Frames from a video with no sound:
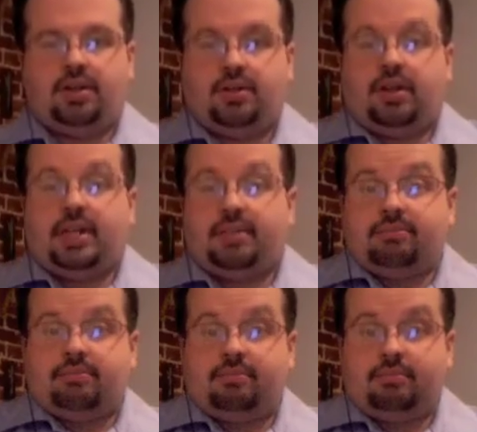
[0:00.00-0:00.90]
Right,
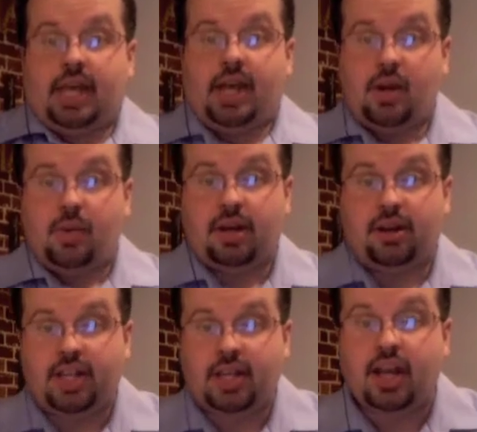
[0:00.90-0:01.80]

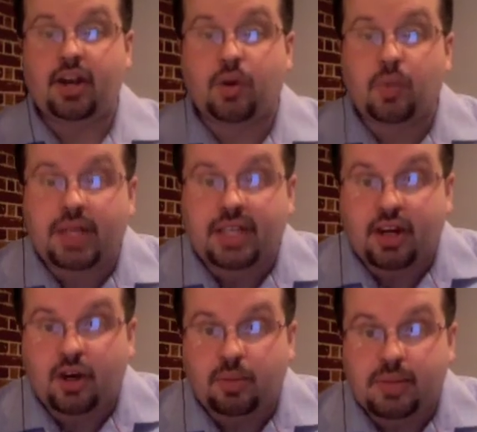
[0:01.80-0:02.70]
here we
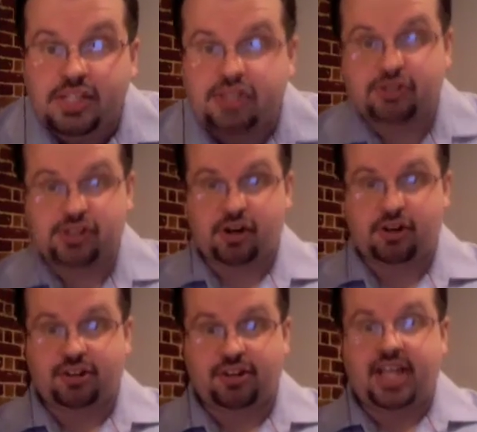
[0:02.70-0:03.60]
go, Mr.
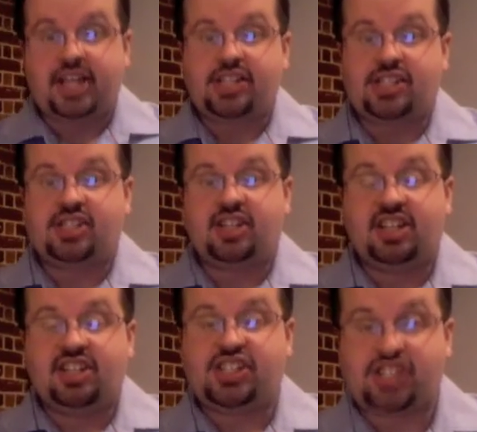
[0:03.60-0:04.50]
Jordan. It's
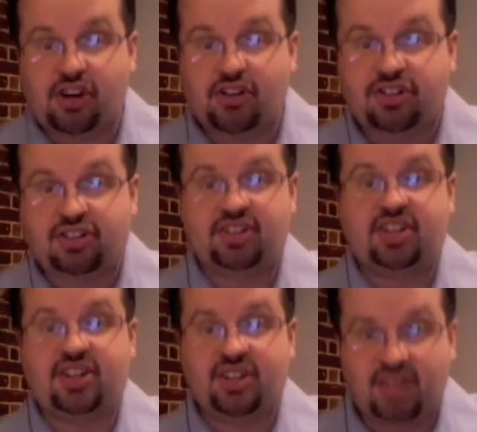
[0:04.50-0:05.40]
shirt
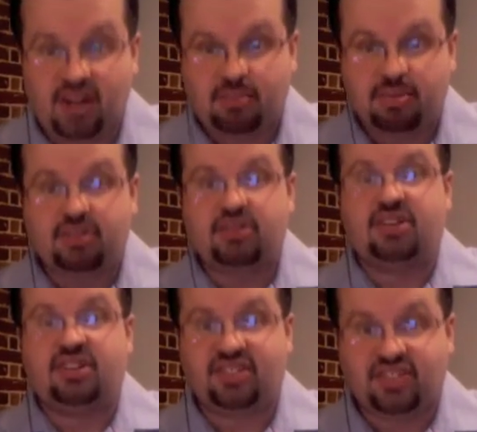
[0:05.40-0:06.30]
number
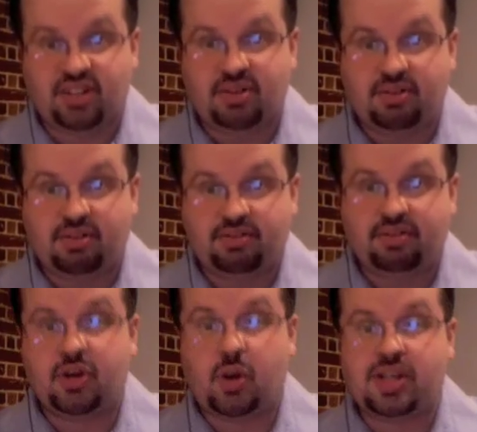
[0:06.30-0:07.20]
two
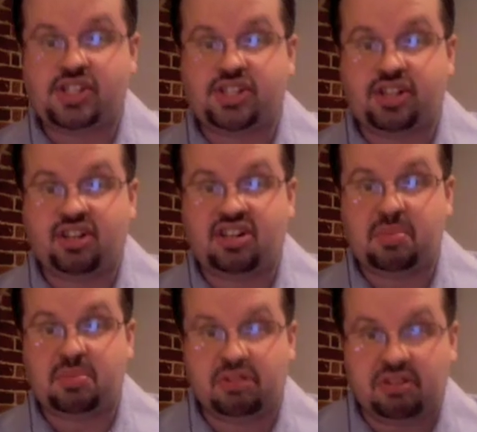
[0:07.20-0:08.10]
for question
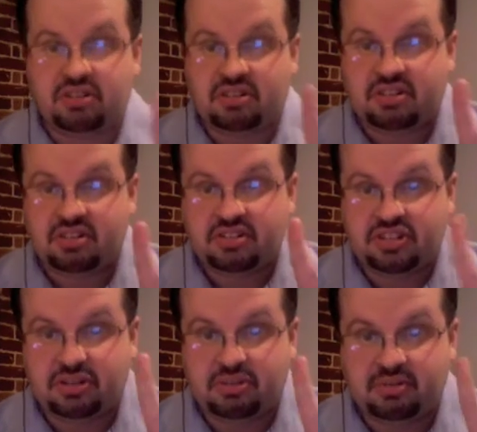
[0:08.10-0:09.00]
number
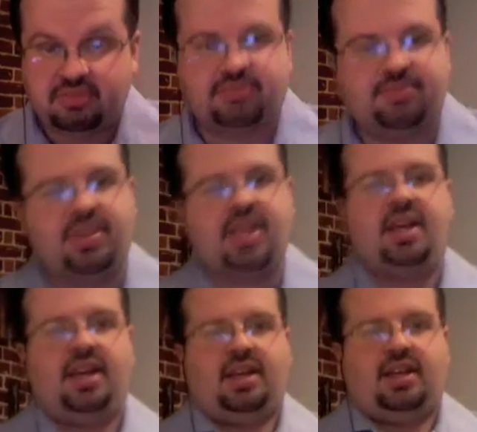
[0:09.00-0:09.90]
two.
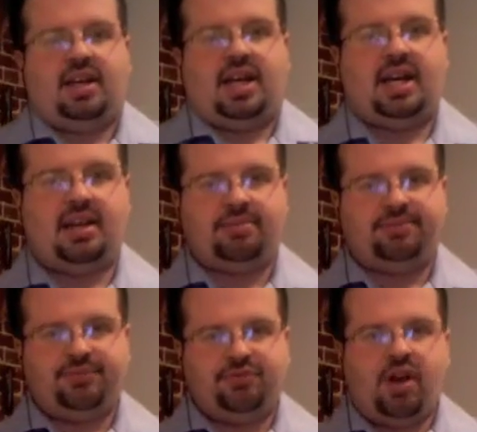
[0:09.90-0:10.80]

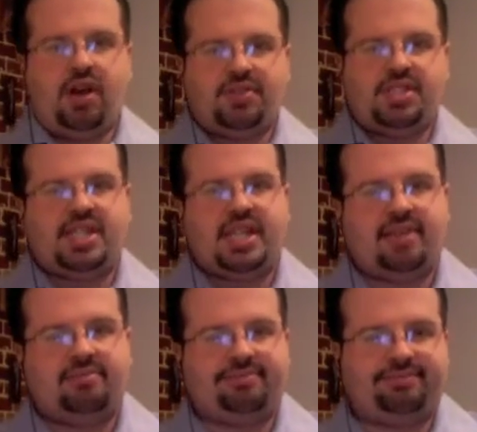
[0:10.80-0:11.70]

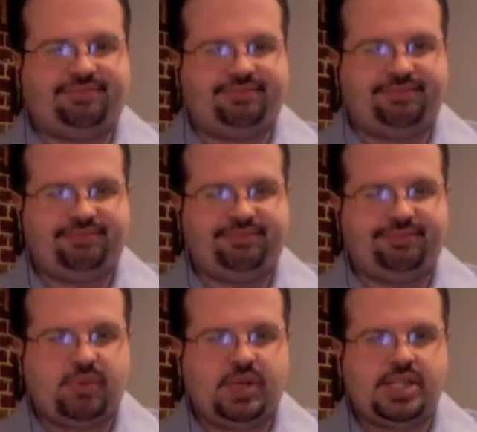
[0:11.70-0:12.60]

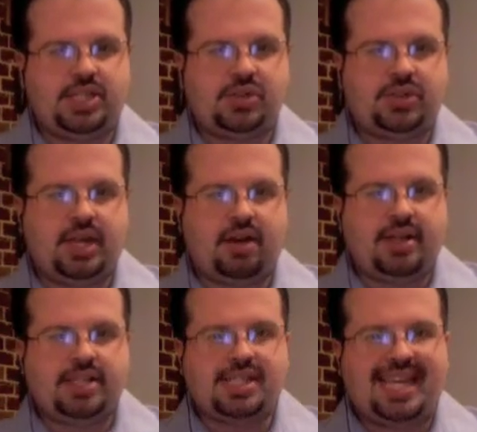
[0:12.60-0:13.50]
We saw
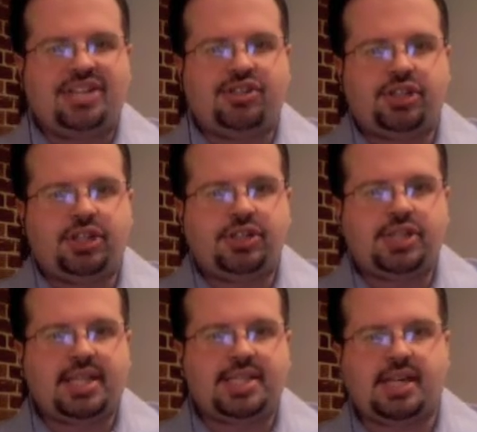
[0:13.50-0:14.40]
DRS
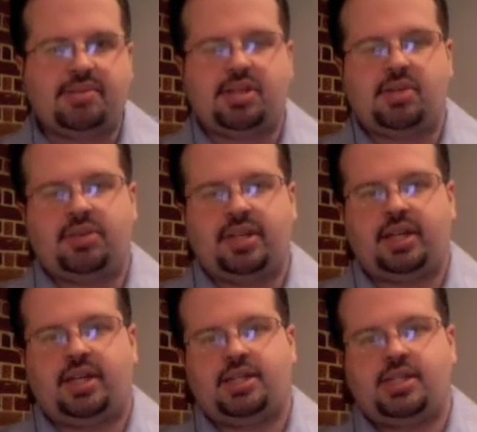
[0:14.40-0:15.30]
introduced at the same time with
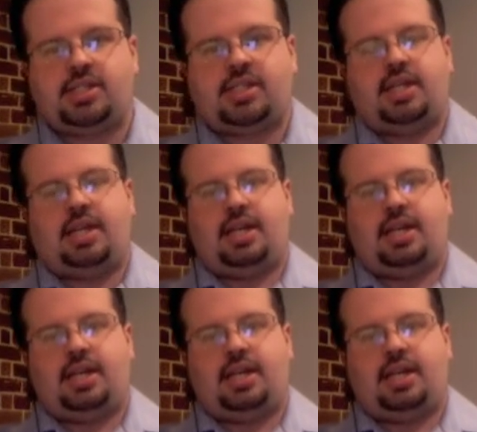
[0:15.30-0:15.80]
KERS.